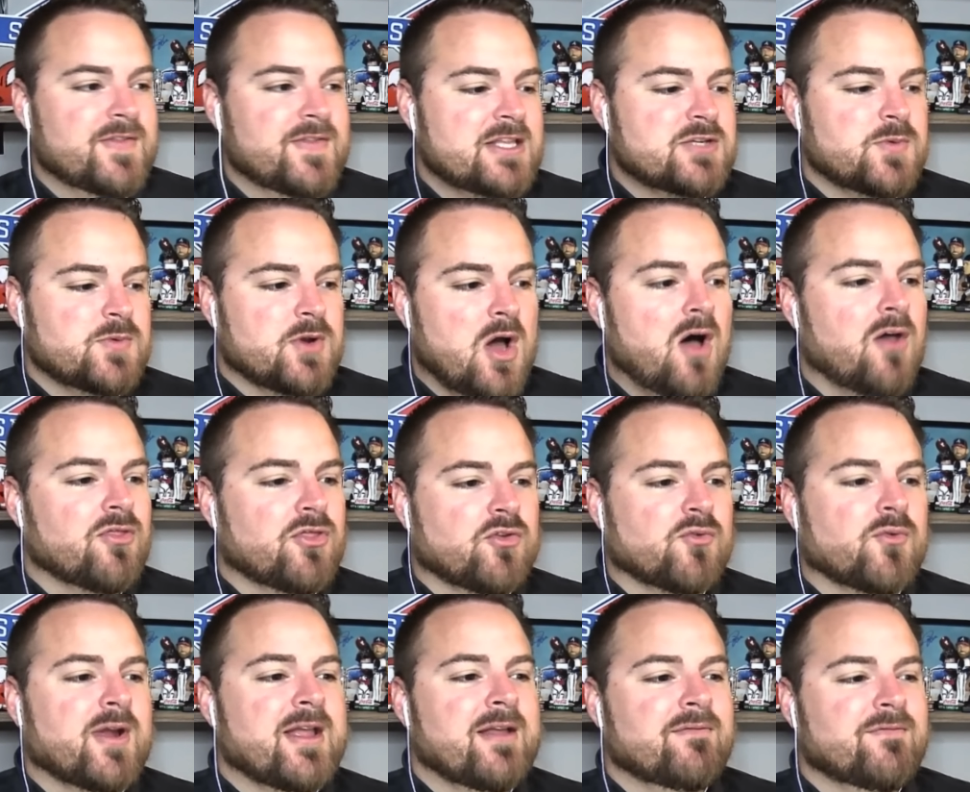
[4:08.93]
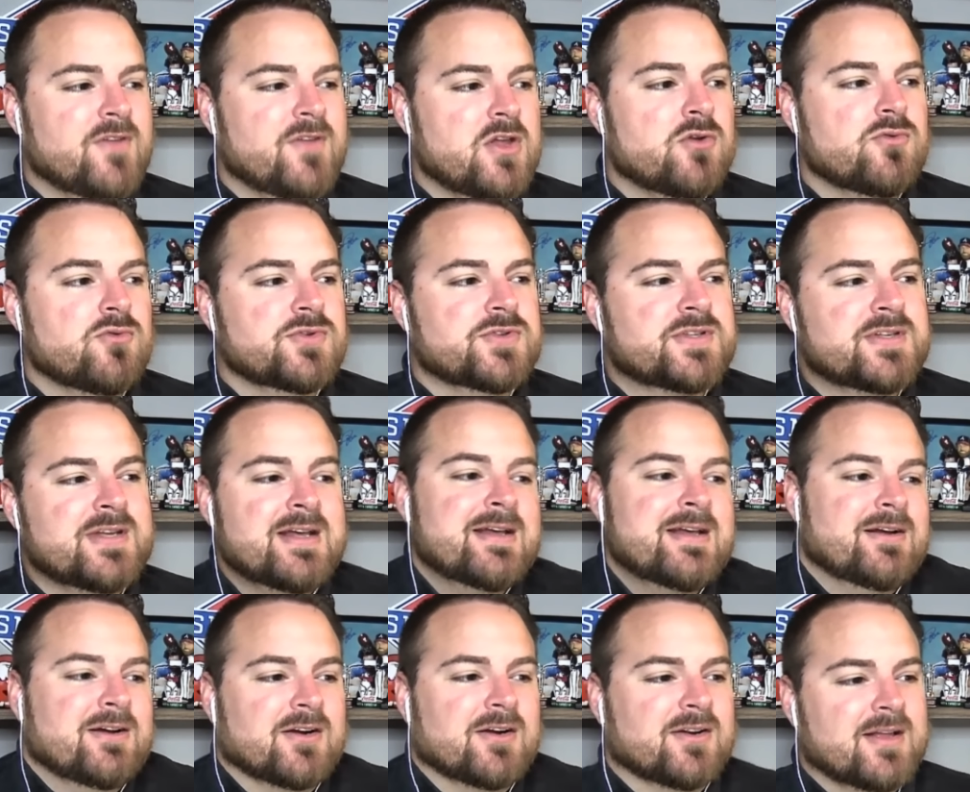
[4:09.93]
That's what On Three views
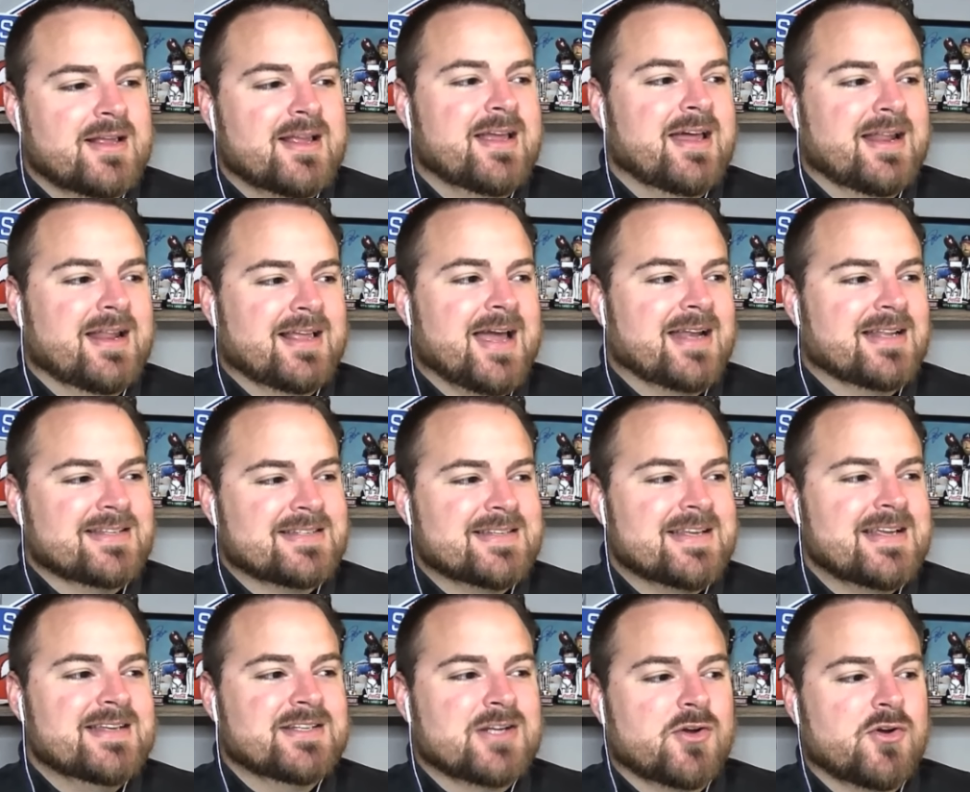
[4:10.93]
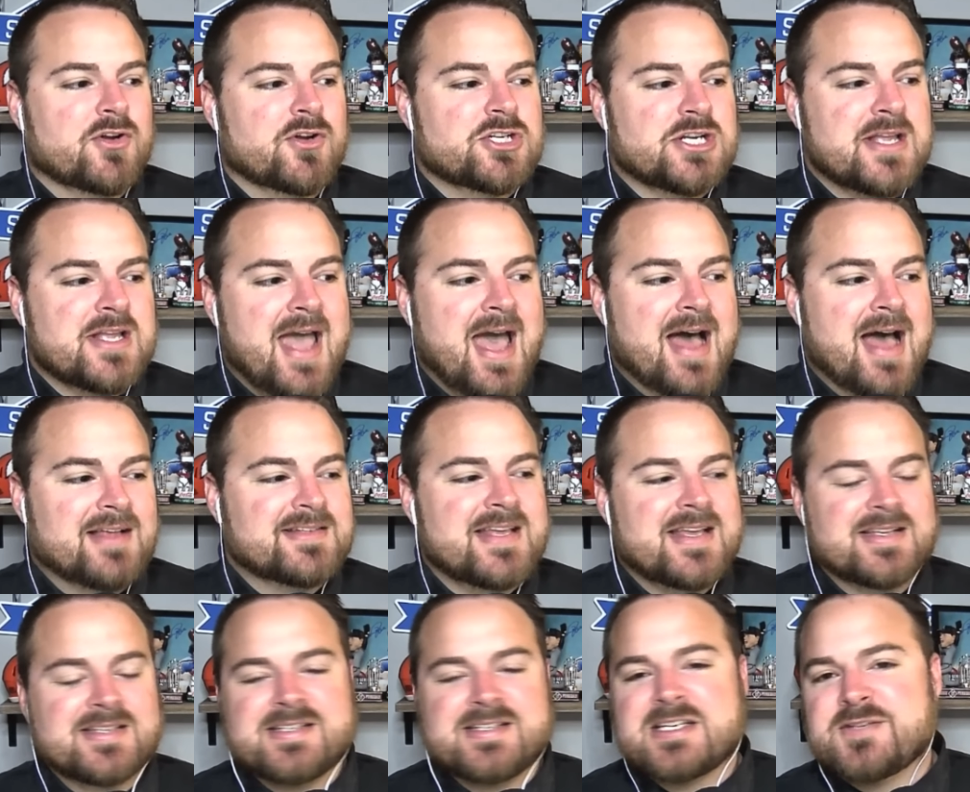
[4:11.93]
or kind of sees in Christian Gass.
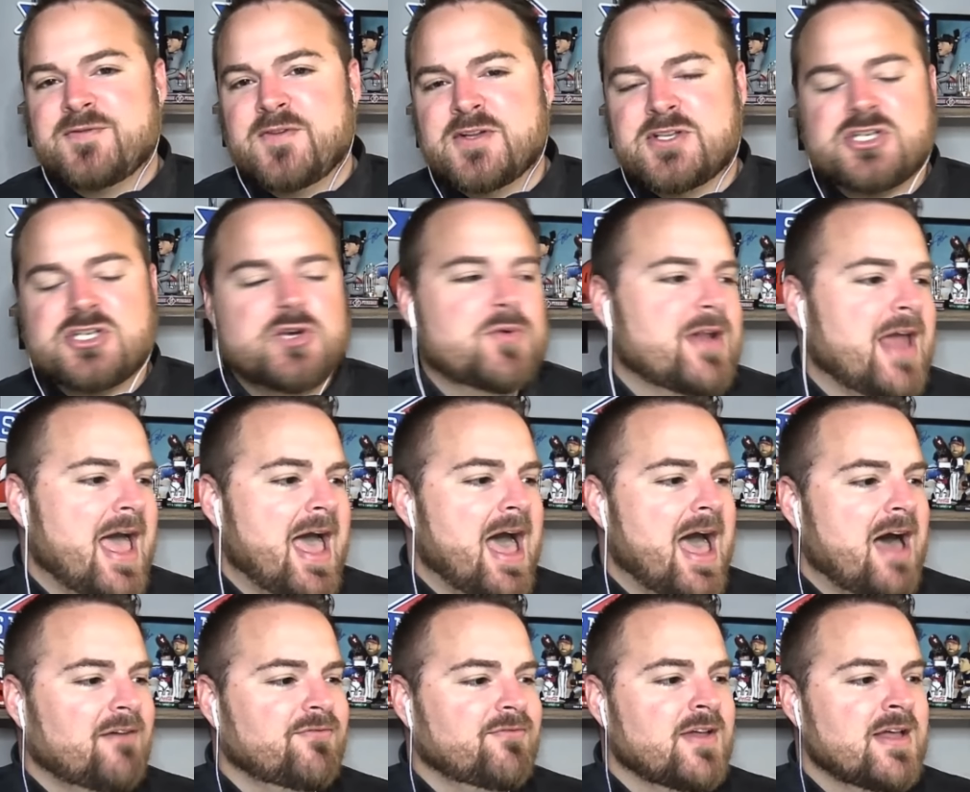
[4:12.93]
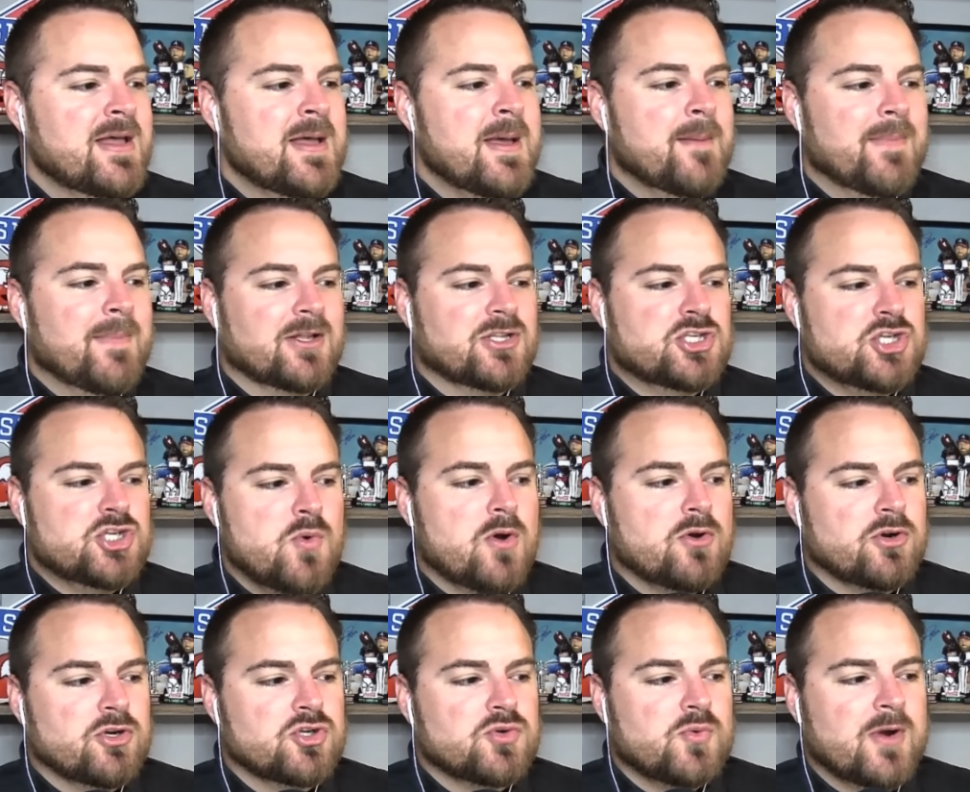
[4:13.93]
He is six foot two and a half, about
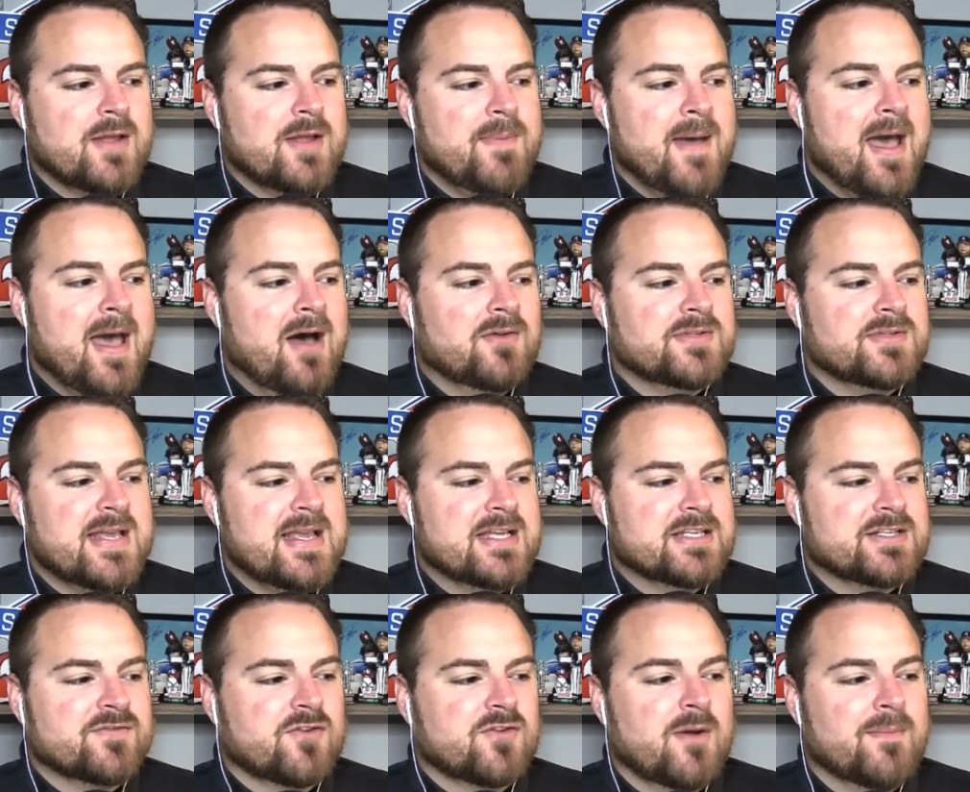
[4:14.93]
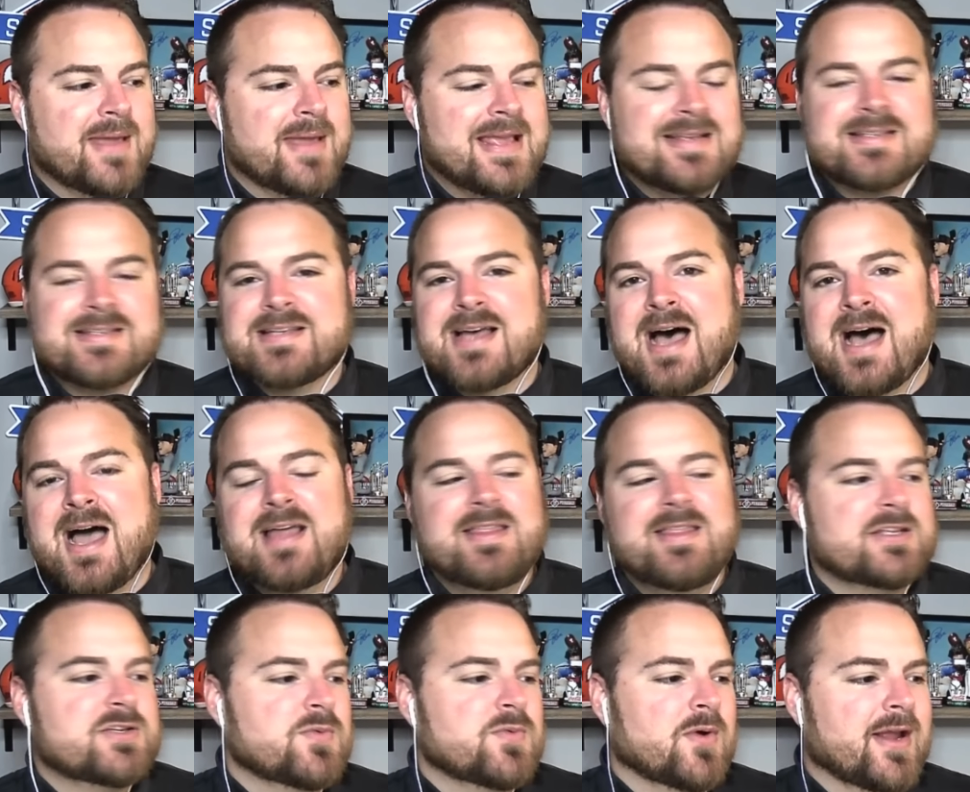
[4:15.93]
220 pounds. He is from East Side.
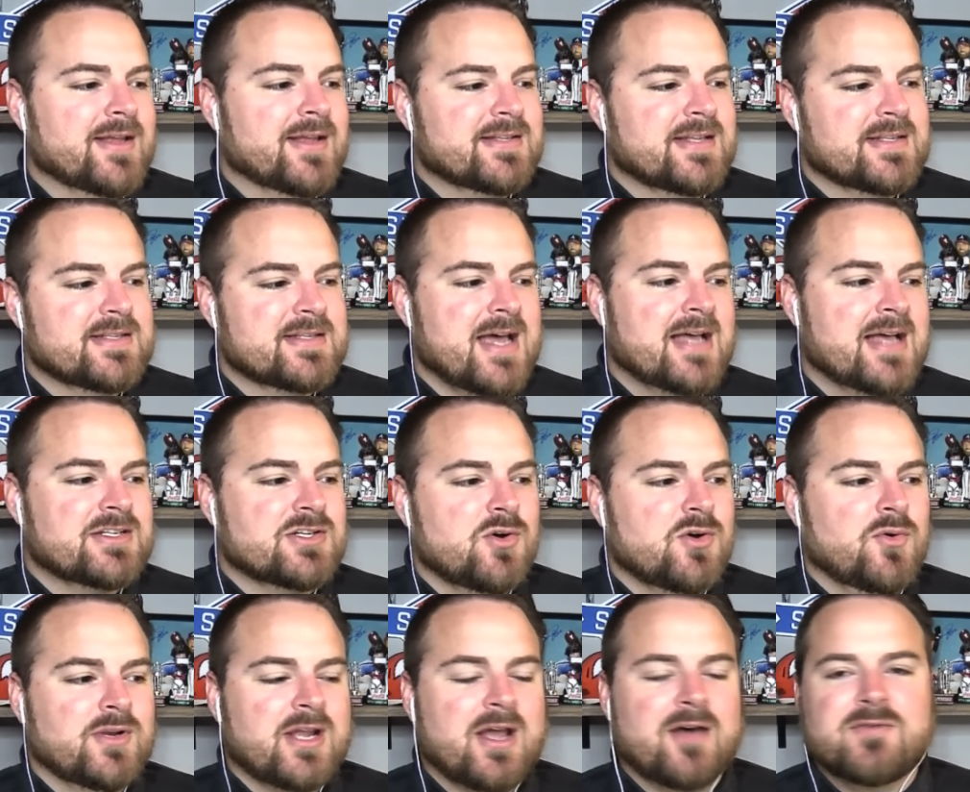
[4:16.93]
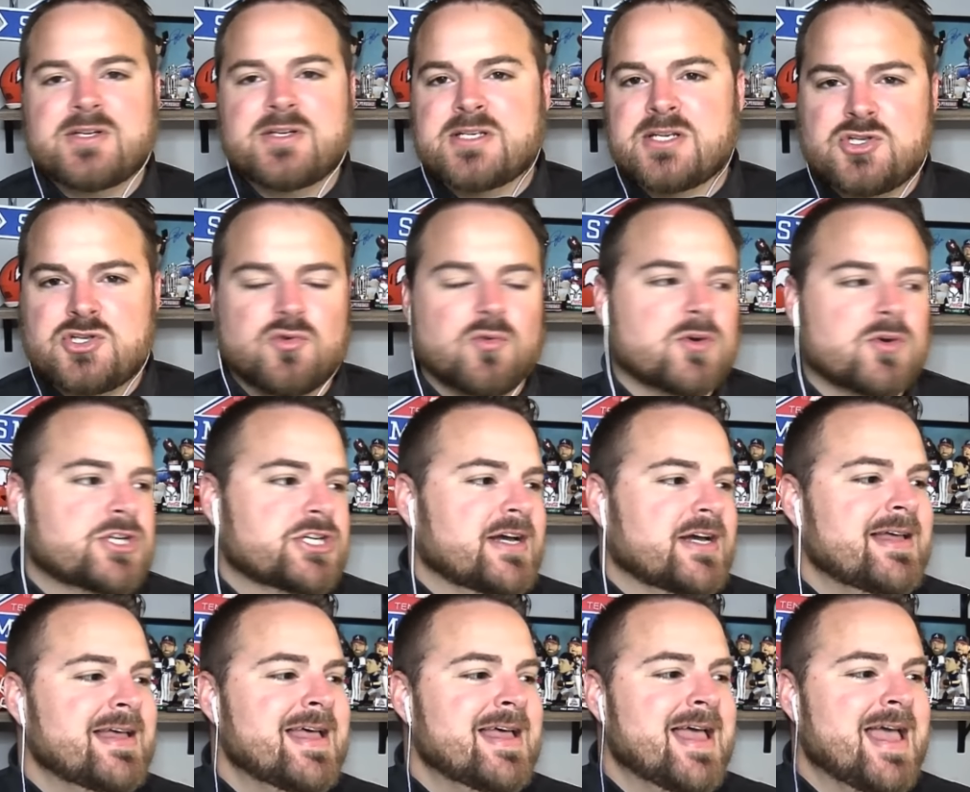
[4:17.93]
That's where he attends high school in Covington, Georgia.